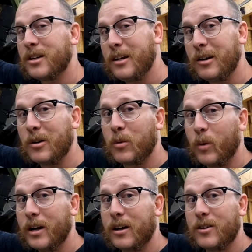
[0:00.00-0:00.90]
any of your
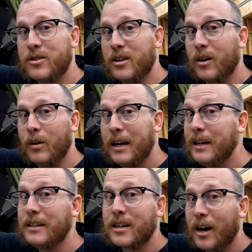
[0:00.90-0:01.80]
welds, you know,
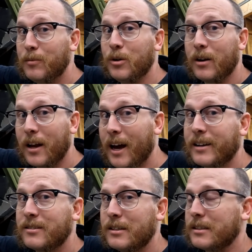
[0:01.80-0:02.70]
anytime you can
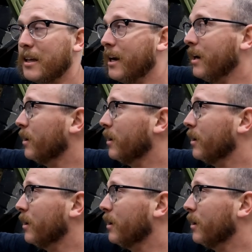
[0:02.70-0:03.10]
access that